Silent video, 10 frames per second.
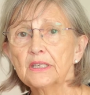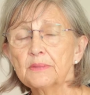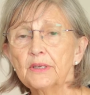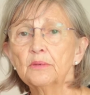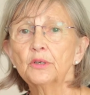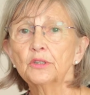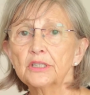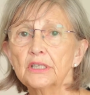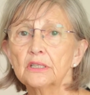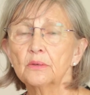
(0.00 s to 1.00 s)
has been
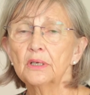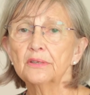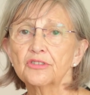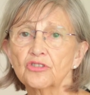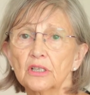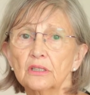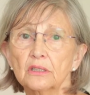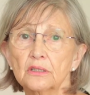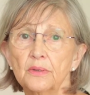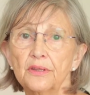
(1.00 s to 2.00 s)
aborted will have
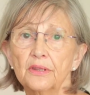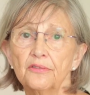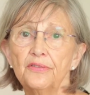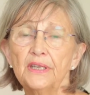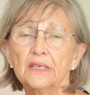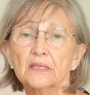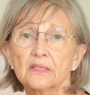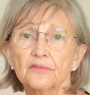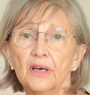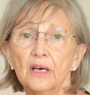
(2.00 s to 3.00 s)
struggled with the feelings
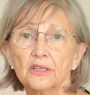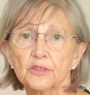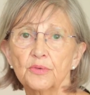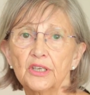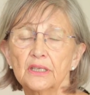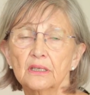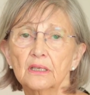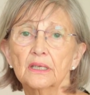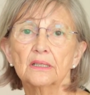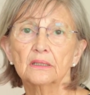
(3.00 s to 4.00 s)
of heartbreak
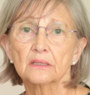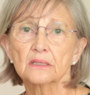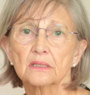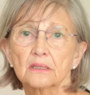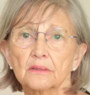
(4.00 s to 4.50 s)
and guilt.